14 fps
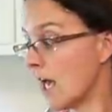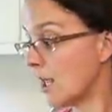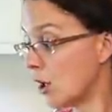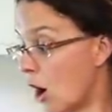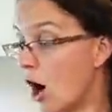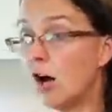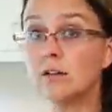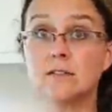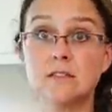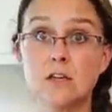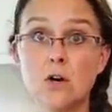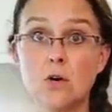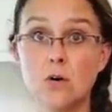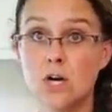And
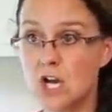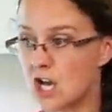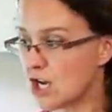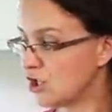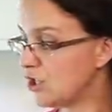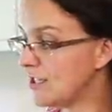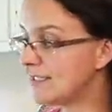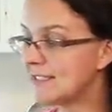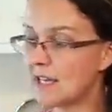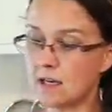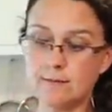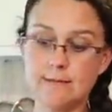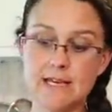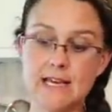also, she
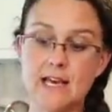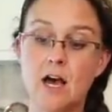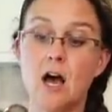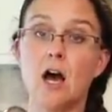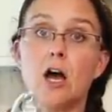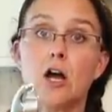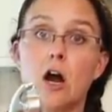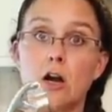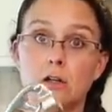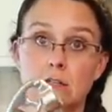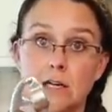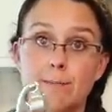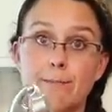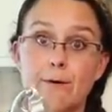sent me a
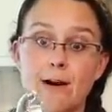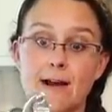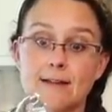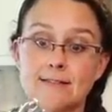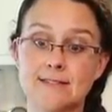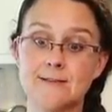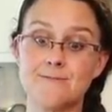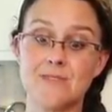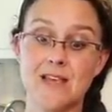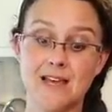garlic press.